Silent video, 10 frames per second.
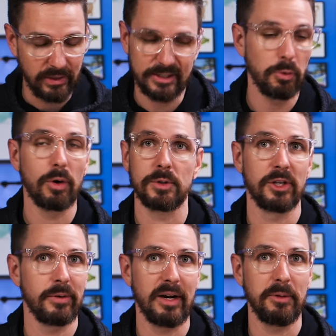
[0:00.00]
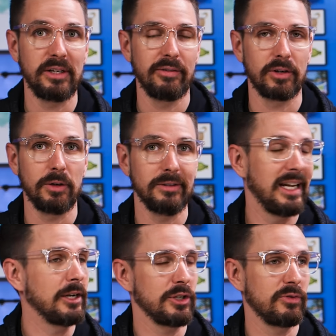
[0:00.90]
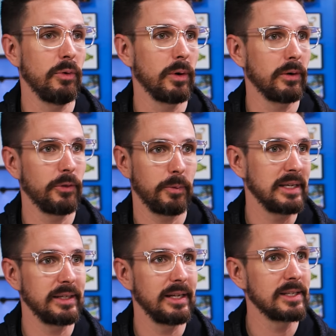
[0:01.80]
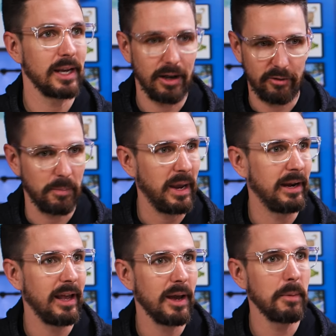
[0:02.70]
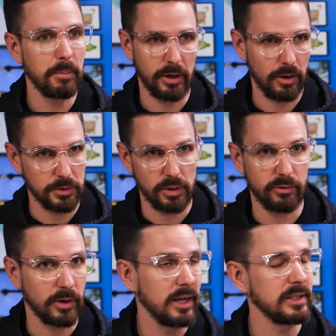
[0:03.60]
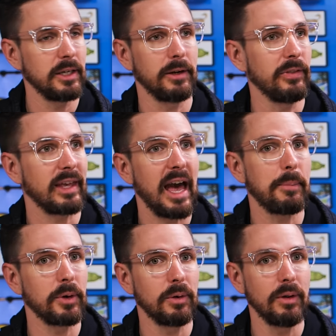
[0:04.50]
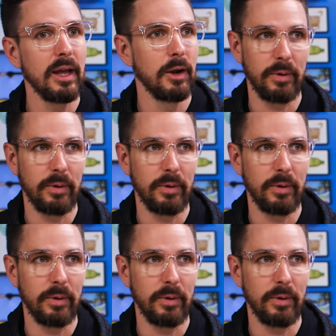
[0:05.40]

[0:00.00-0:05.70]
this war was incredibly difficult, not just for the residents of Panem, but also for us here in the capital.